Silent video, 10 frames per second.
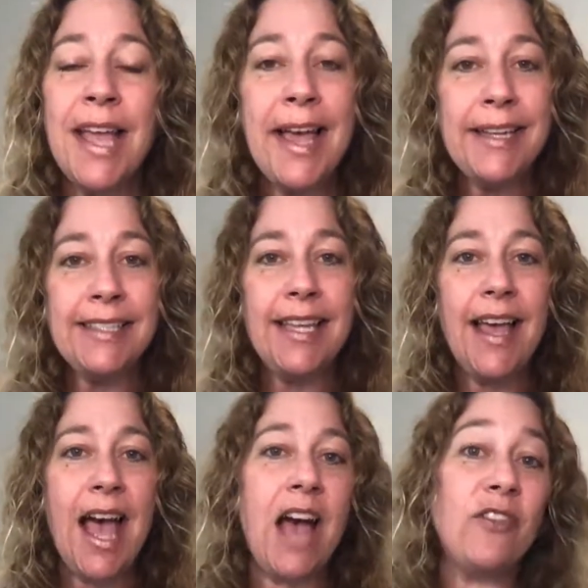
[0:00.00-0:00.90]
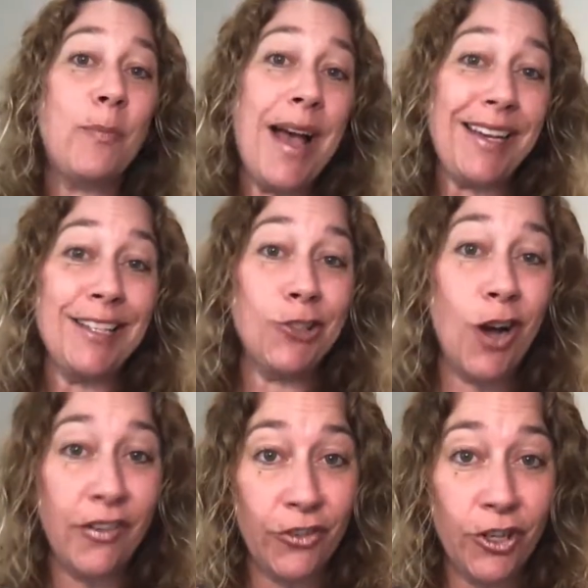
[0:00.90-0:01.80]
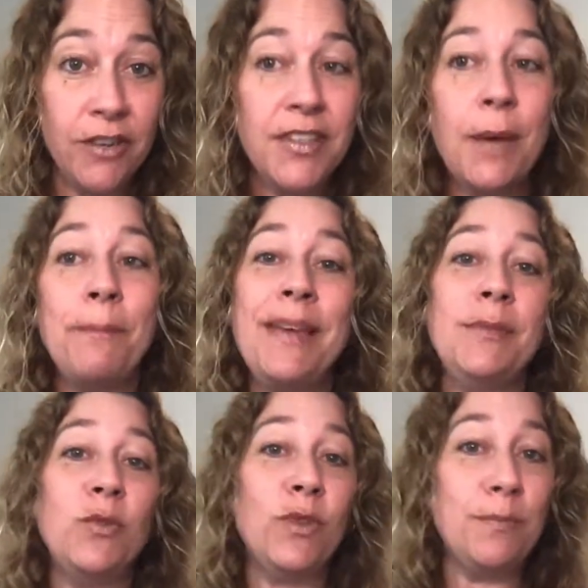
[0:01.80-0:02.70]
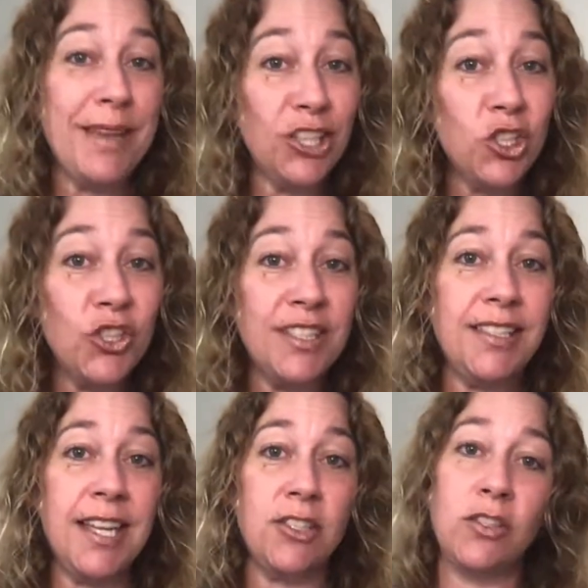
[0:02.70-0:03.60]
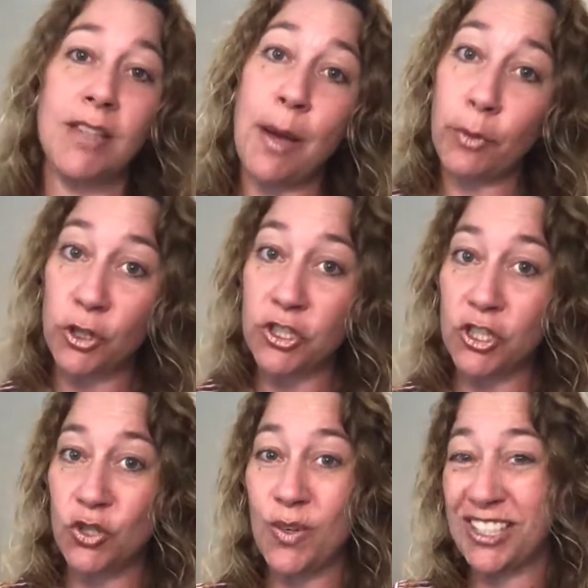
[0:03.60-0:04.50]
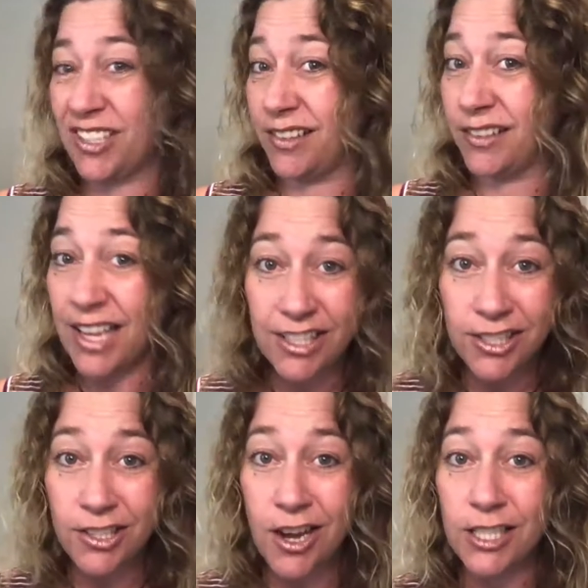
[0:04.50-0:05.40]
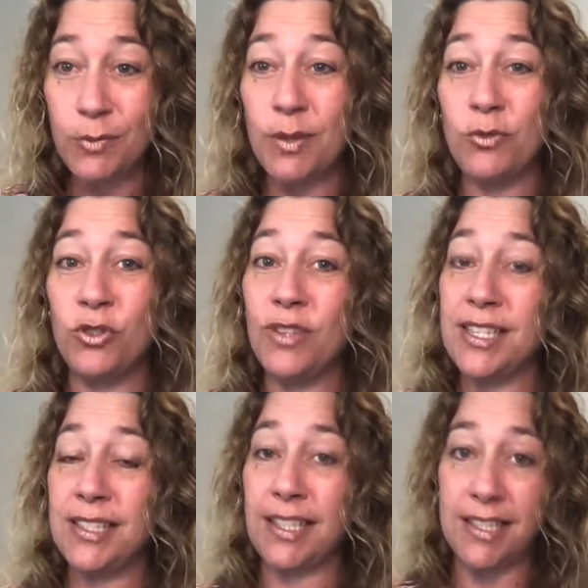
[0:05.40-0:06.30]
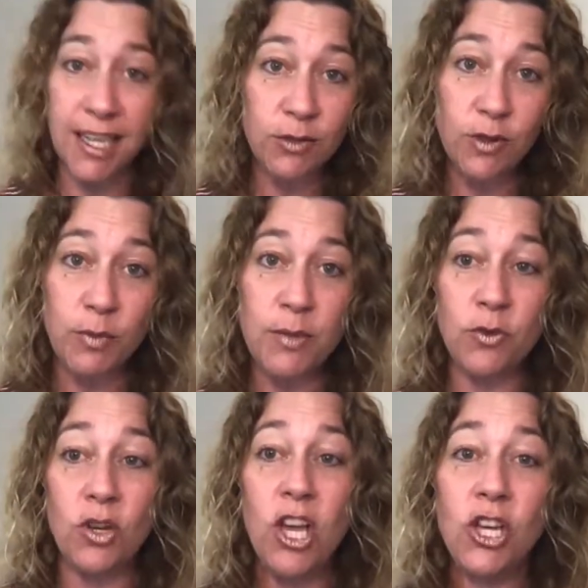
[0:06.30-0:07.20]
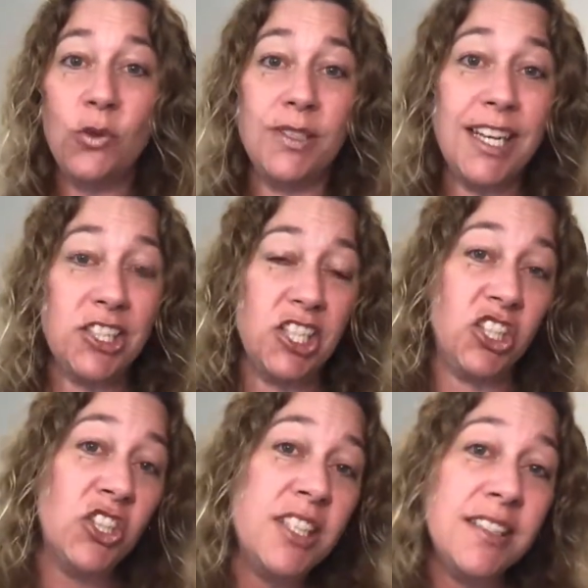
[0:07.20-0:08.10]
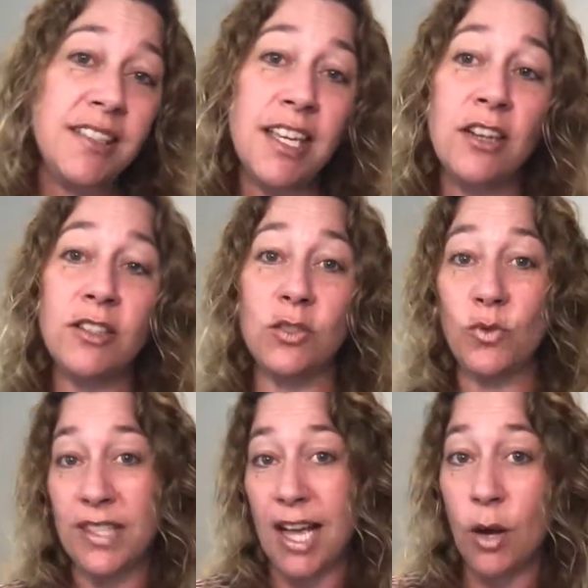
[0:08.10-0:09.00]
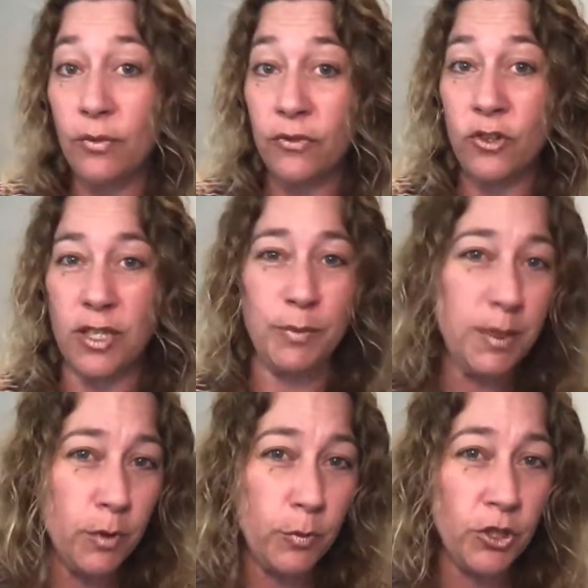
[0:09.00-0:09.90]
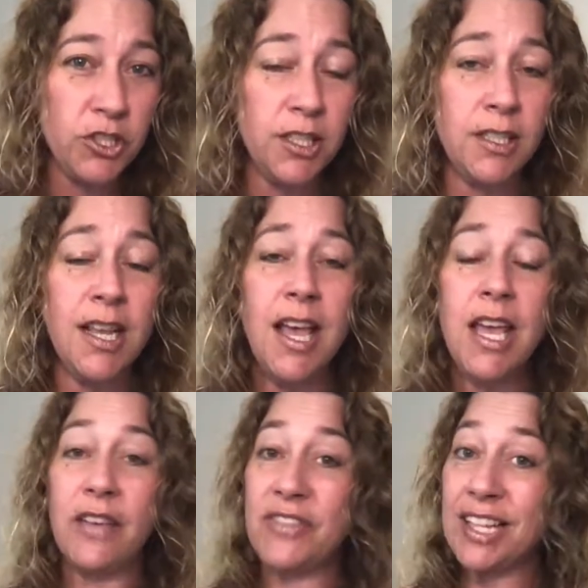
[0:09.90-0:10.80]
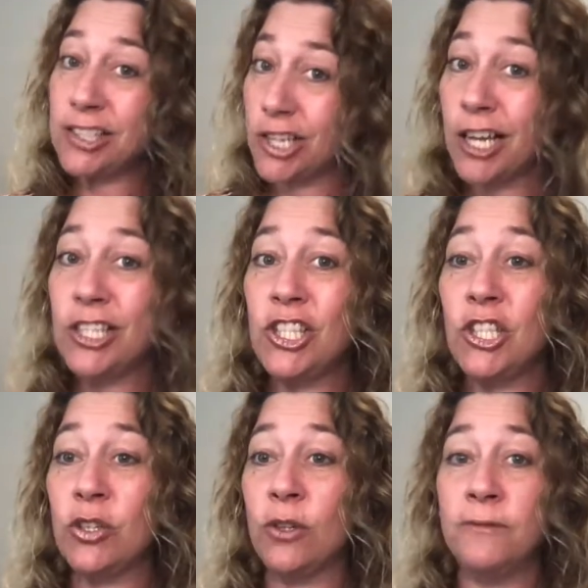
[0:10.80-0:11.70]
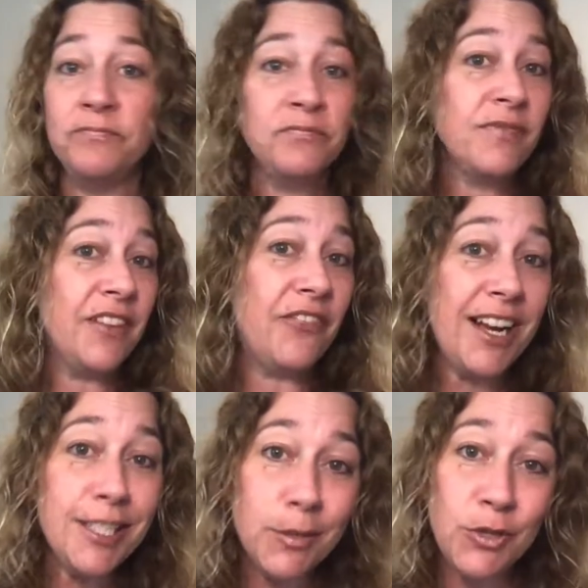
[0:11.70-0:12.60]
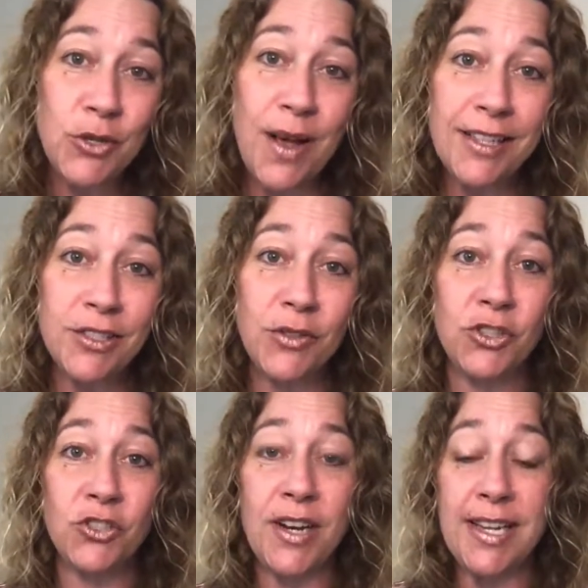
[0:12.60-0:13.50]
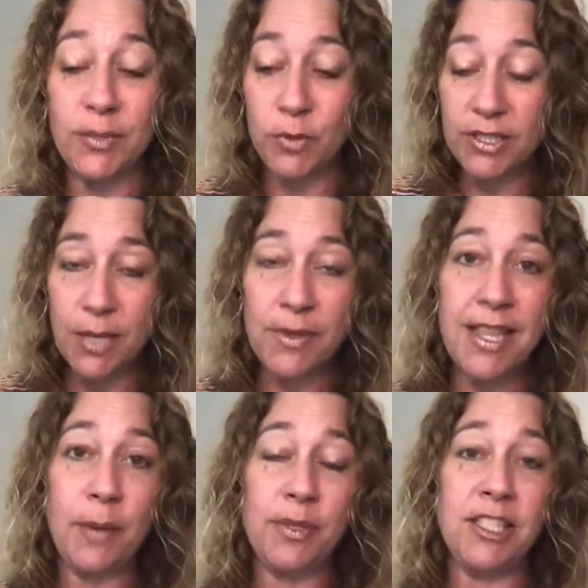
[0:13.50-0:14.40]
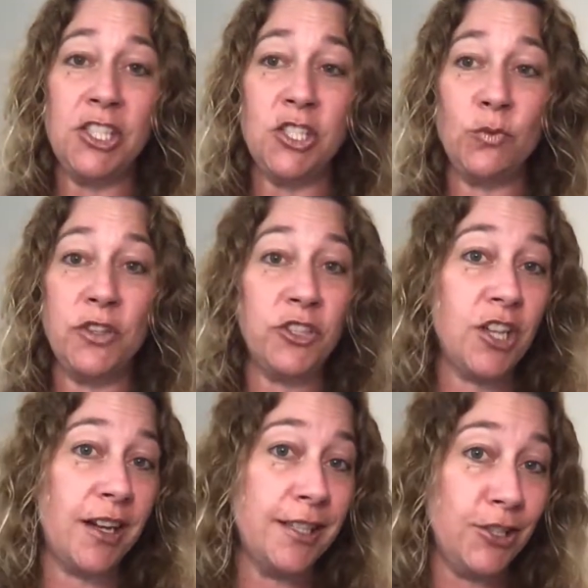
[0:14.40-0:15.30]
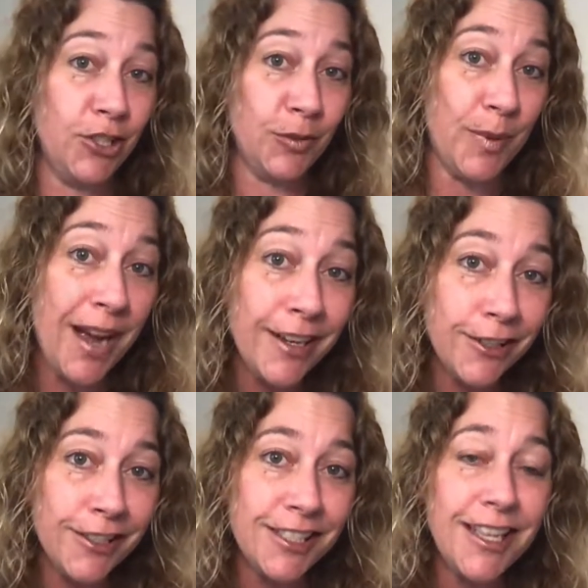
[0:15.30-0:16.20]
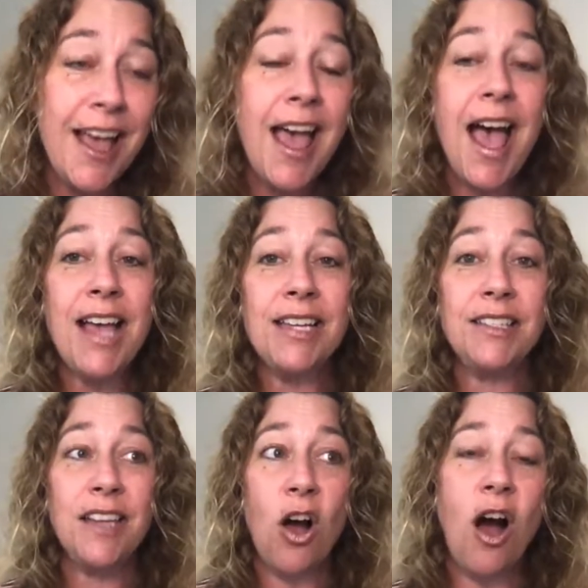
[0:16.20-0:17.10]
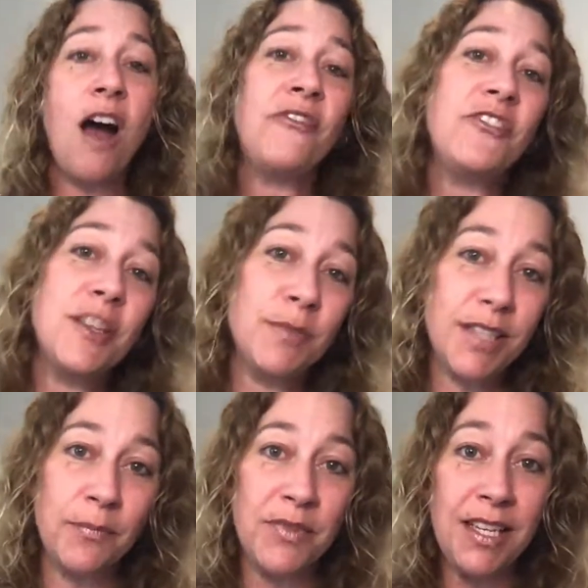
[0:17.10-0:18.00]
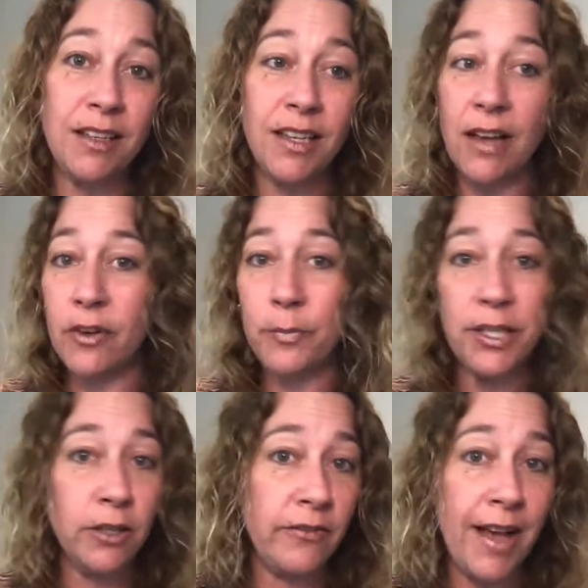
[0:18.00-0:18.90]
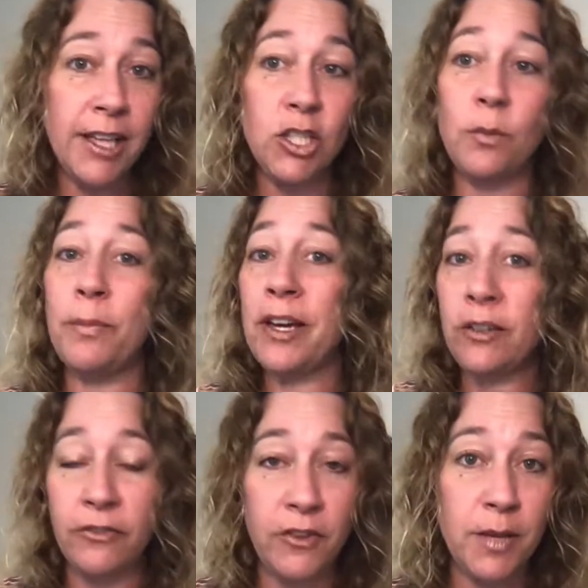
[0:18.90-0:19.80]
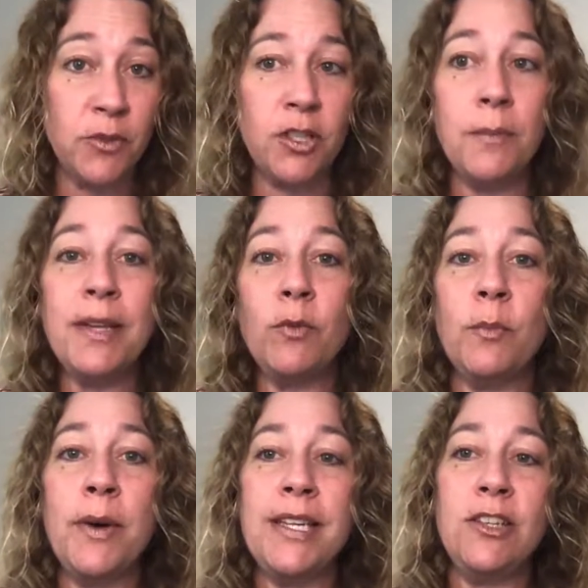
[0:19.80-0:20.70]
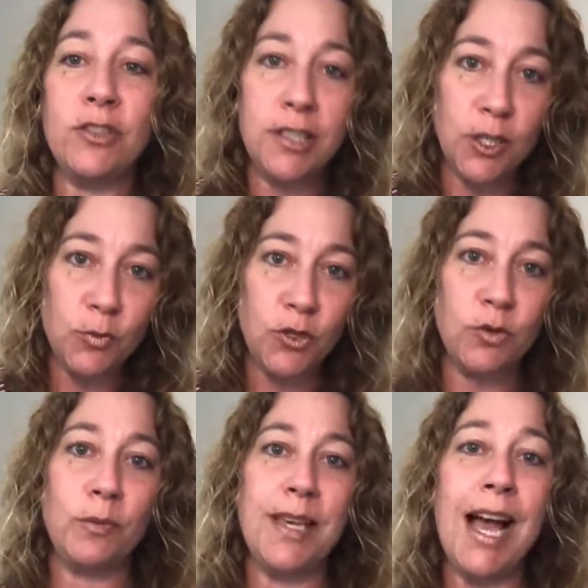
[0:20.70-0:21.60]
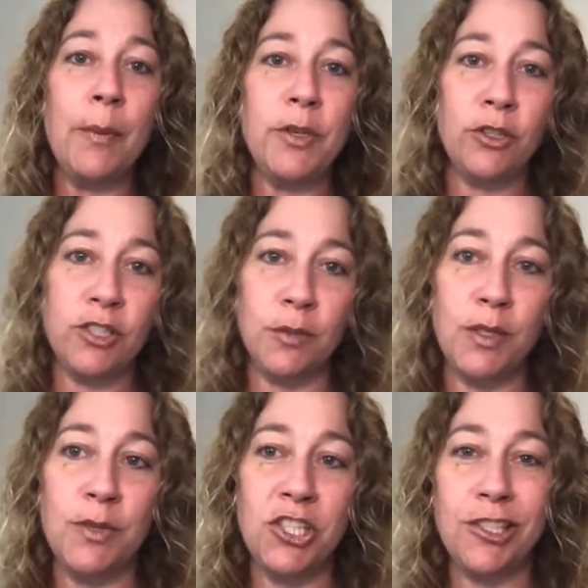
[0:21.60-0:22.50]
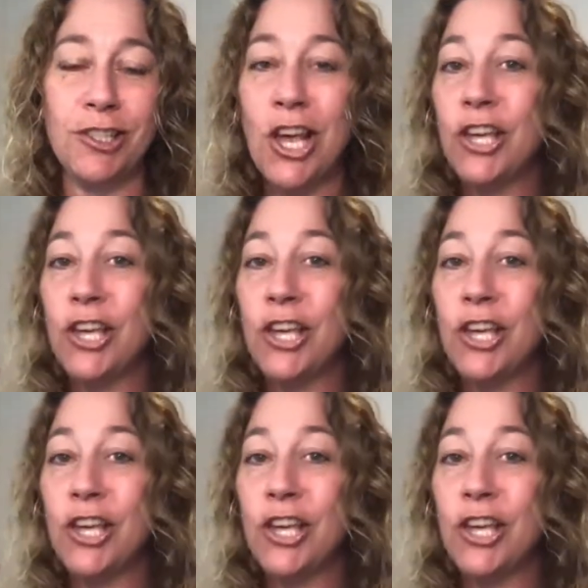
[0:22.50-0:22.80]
And have a back end offer that maybe would make good sense. So that person who actually likes to talk to people, who likes to connect with people, who is actually good in sales and really helpful and a people person, if that's not you, find someone who has those strengths, put them in that position where they're talking to your buyers, and offer them something of a bigger value, better for them. They're going to make more money. Your salesperson will be happy, earn some commissions.